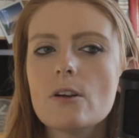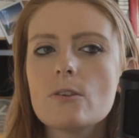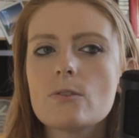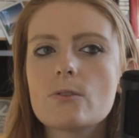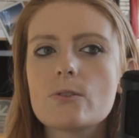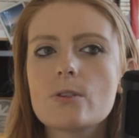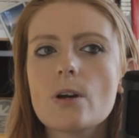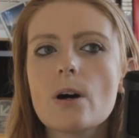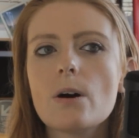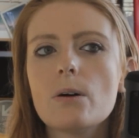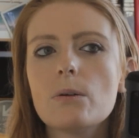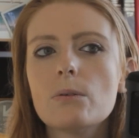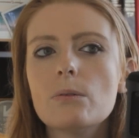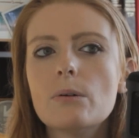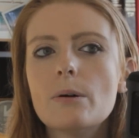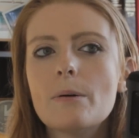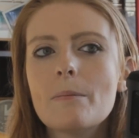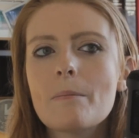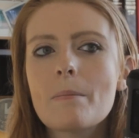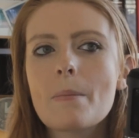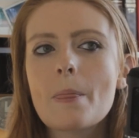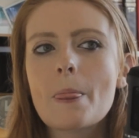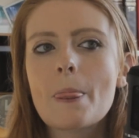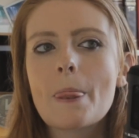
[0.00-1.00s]
So
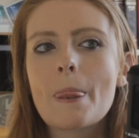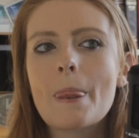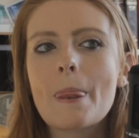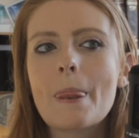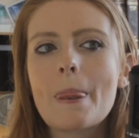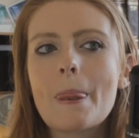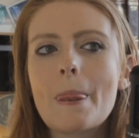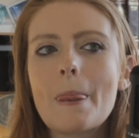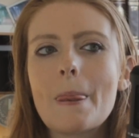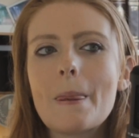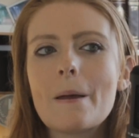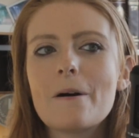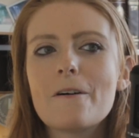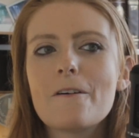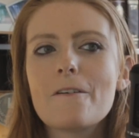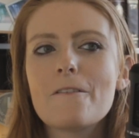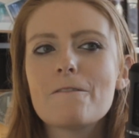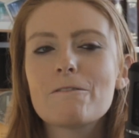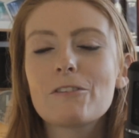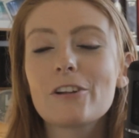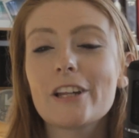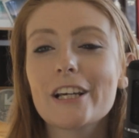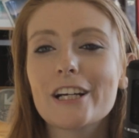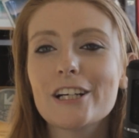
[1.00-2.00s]

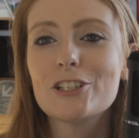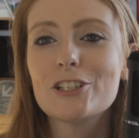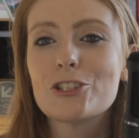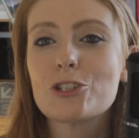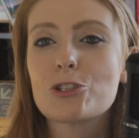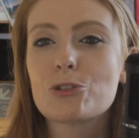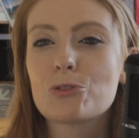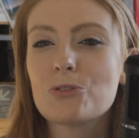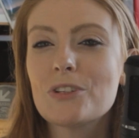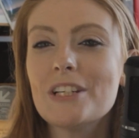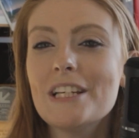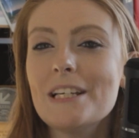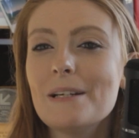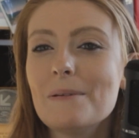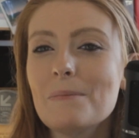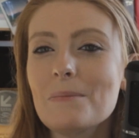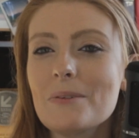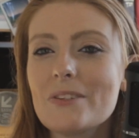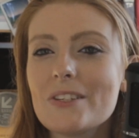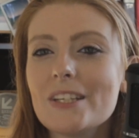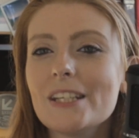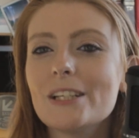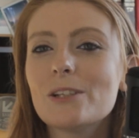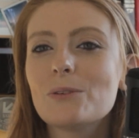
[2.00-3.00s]
for a
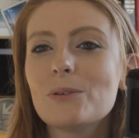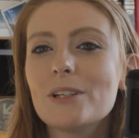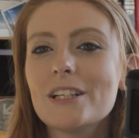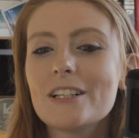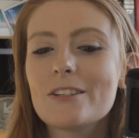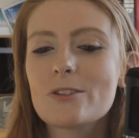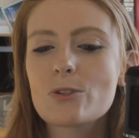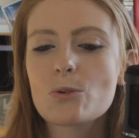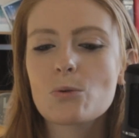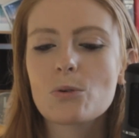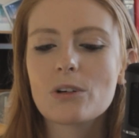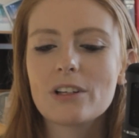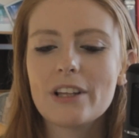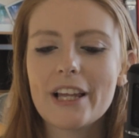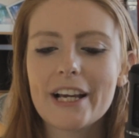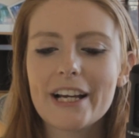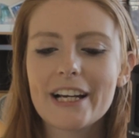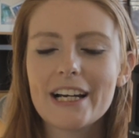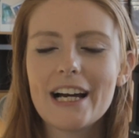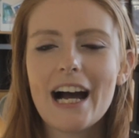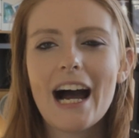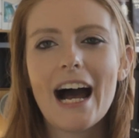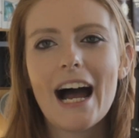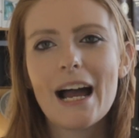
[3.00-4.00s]
dream sequence or
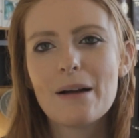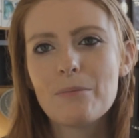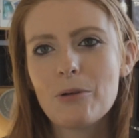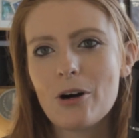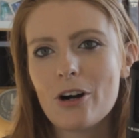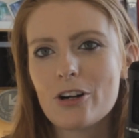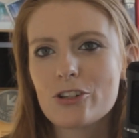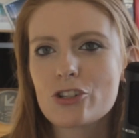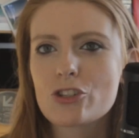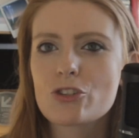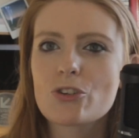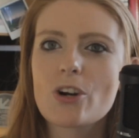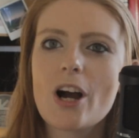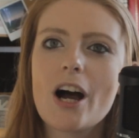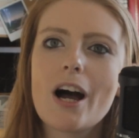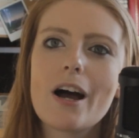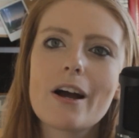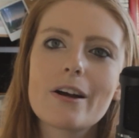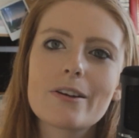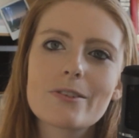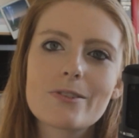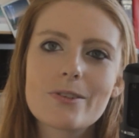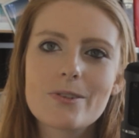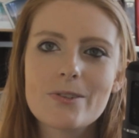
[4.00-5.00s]
like a I'm on
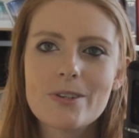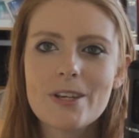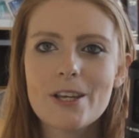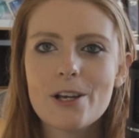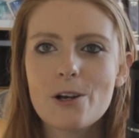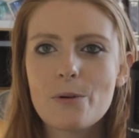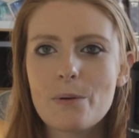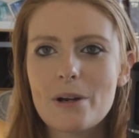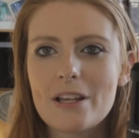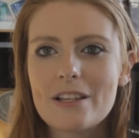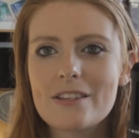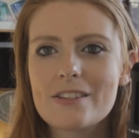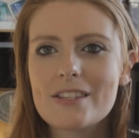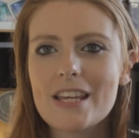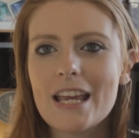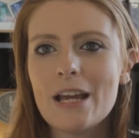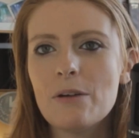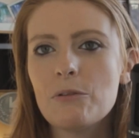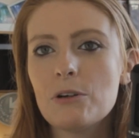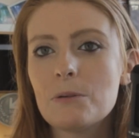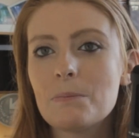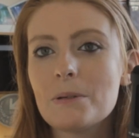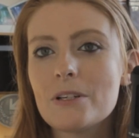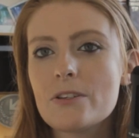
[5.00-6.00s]
drugs sequence,
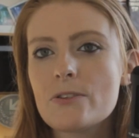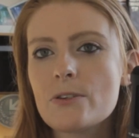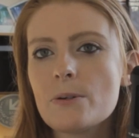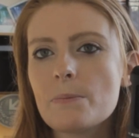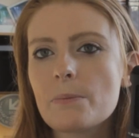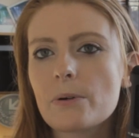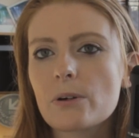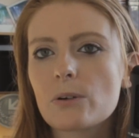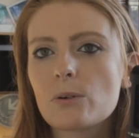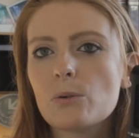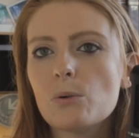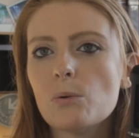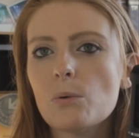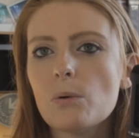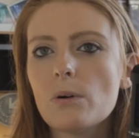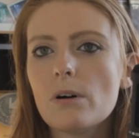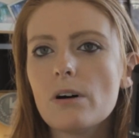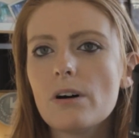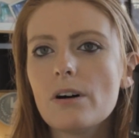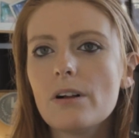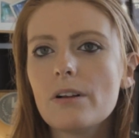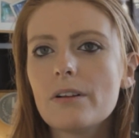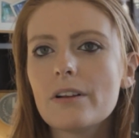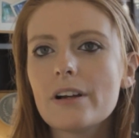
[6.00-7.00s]
it would be super
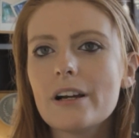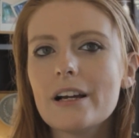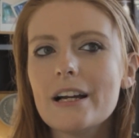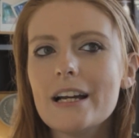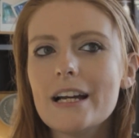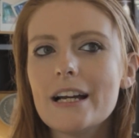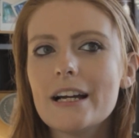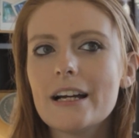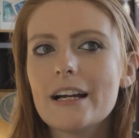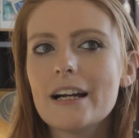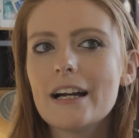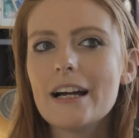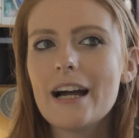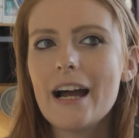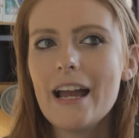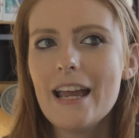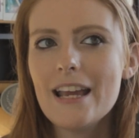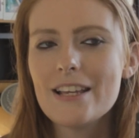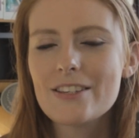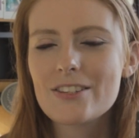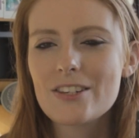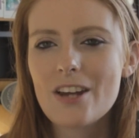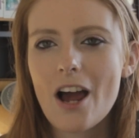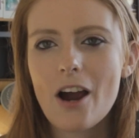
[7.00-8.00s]
cool.
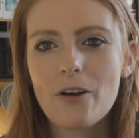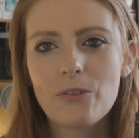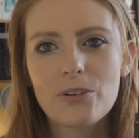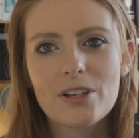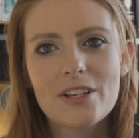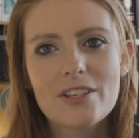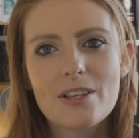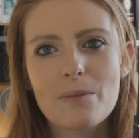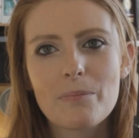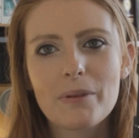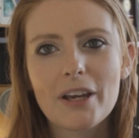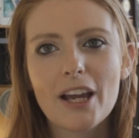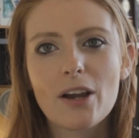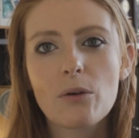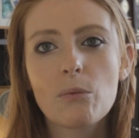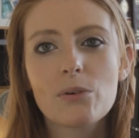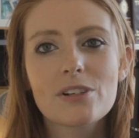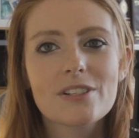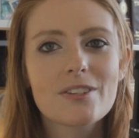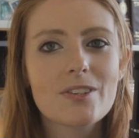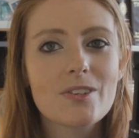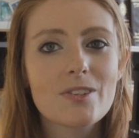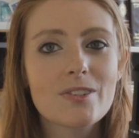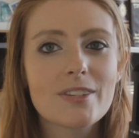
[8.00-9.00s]
It's not really something I
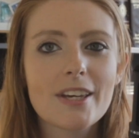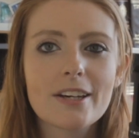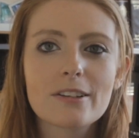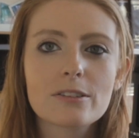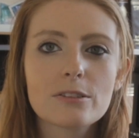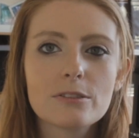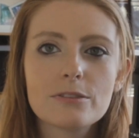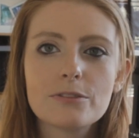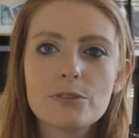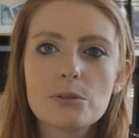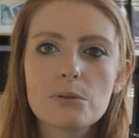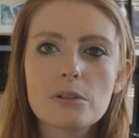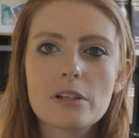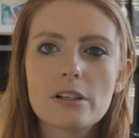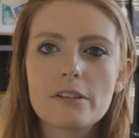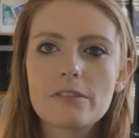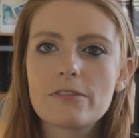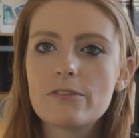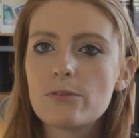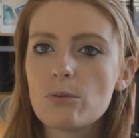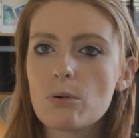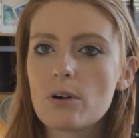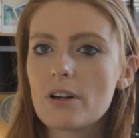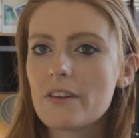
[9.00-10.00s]
want to settle
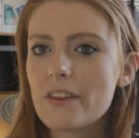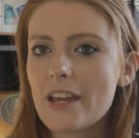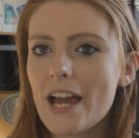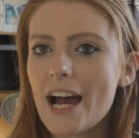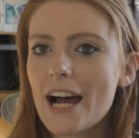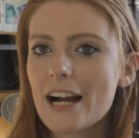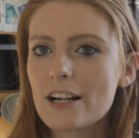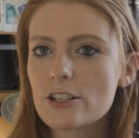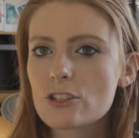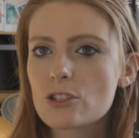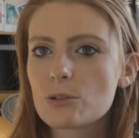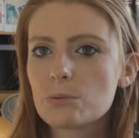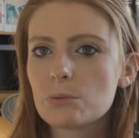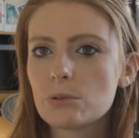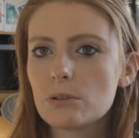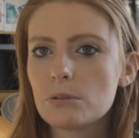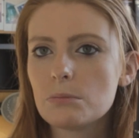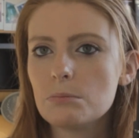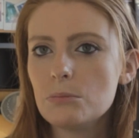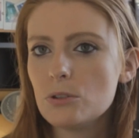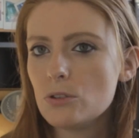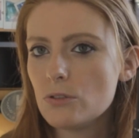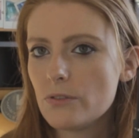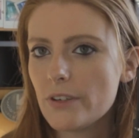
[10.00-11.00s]
for the
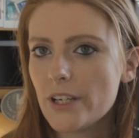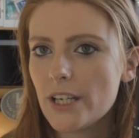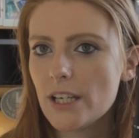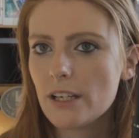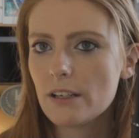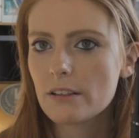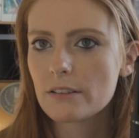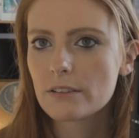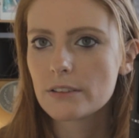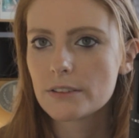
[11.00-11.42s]
actual movie.